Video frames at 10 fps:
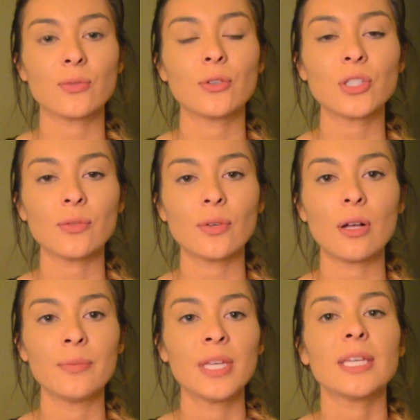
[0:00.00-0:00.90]
First of
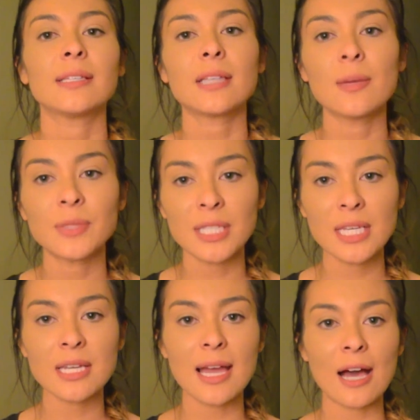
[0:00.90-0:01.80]
all is
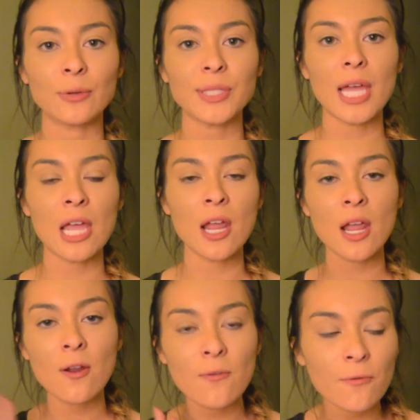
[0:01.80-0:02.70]
emptying out
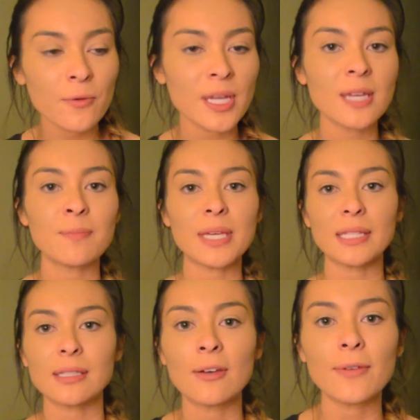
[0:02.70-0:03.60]
every
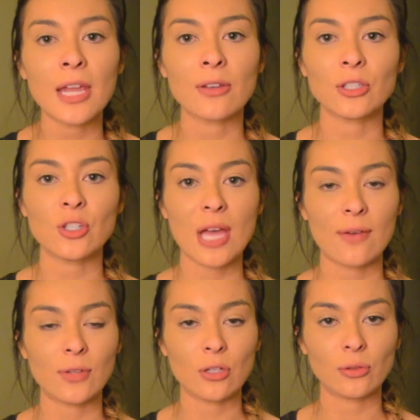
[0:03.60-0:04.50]
bit of air that you
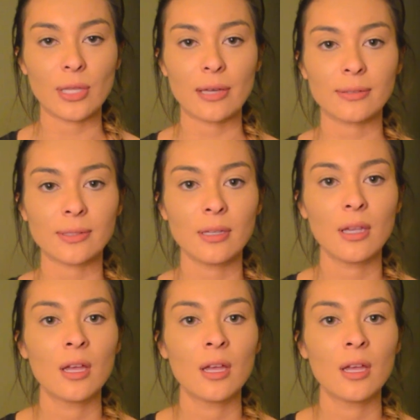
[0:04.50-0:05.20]
have in your lungs.